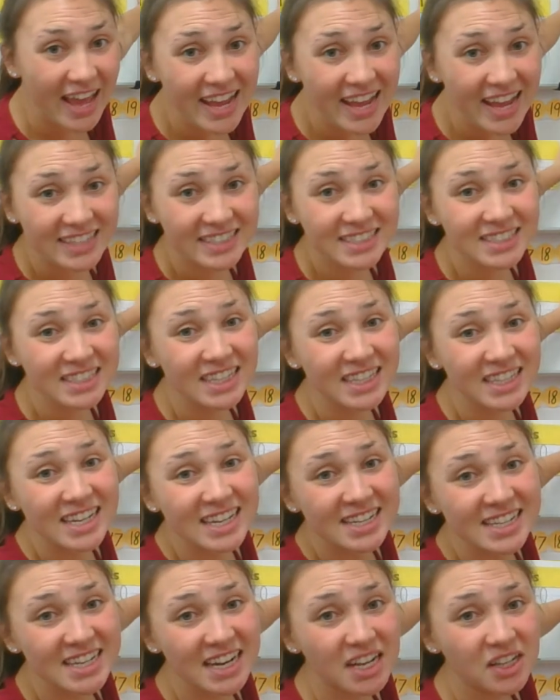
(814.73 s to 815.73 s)
And
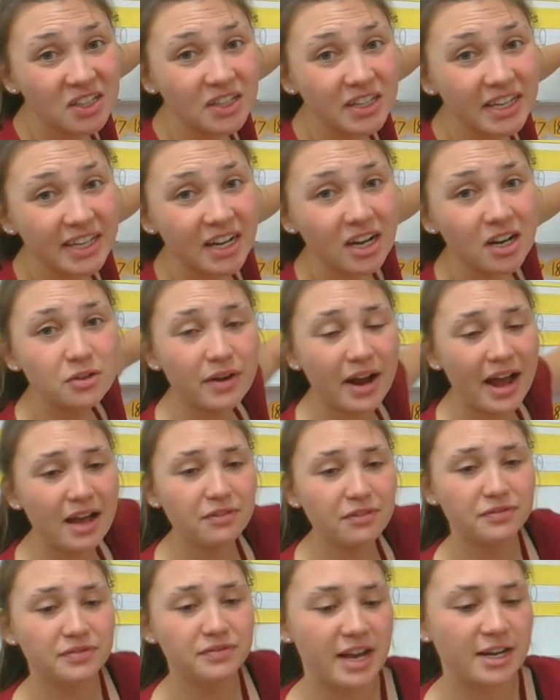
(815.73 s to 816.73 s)
take a look at our
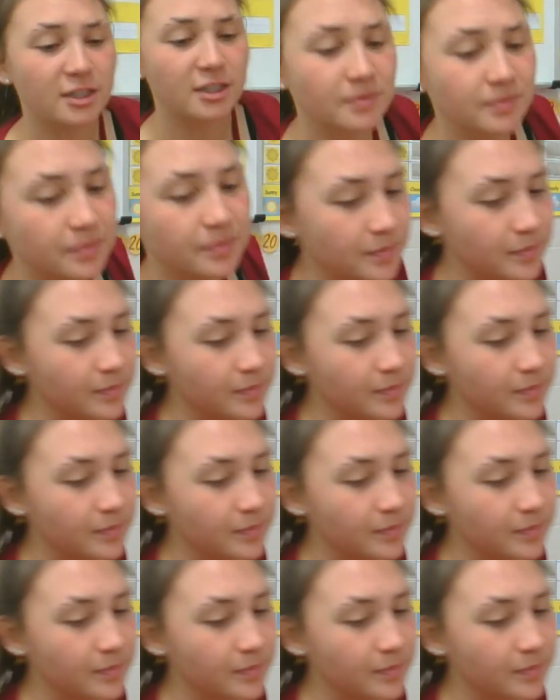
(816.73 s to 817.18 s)
graph now.